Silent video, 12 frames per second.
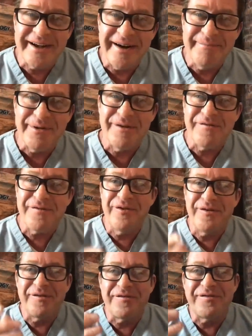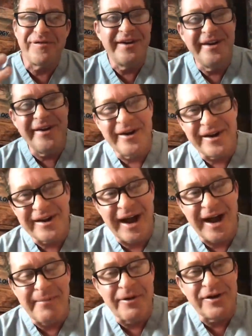but for, for you know,
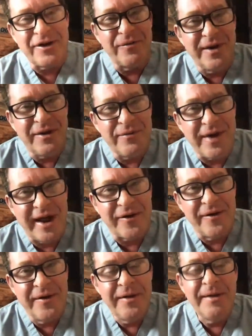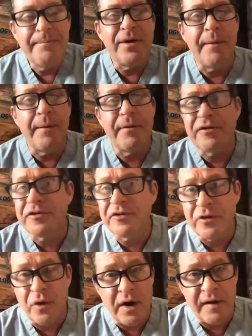I'm a career wrecker, but I'm a
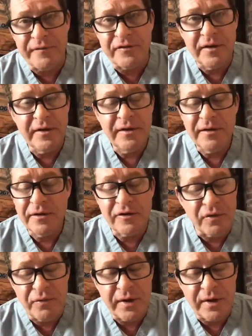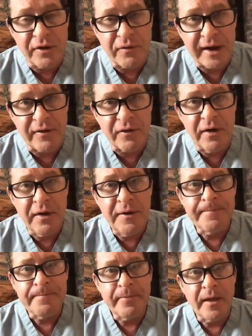soft career wrecker.
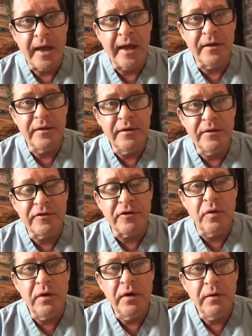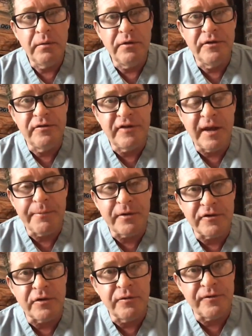And so typically,
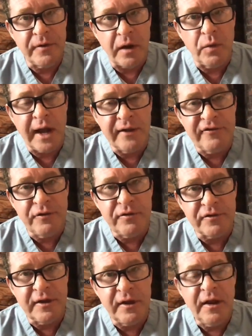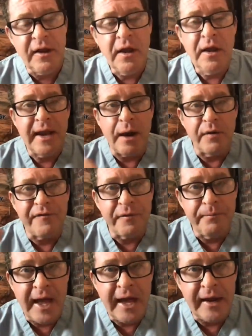so when I do see now, if a
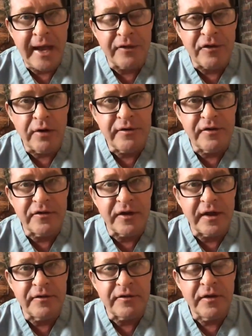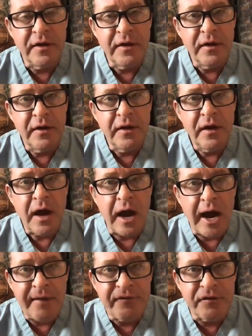man has heart disease,
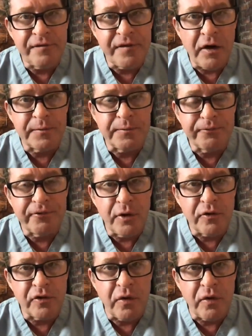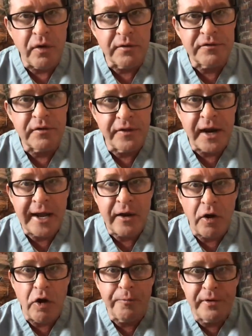I've developed protocols that
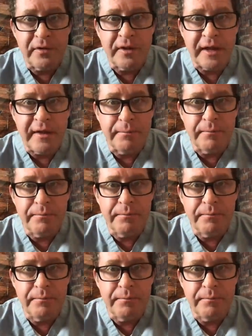I openly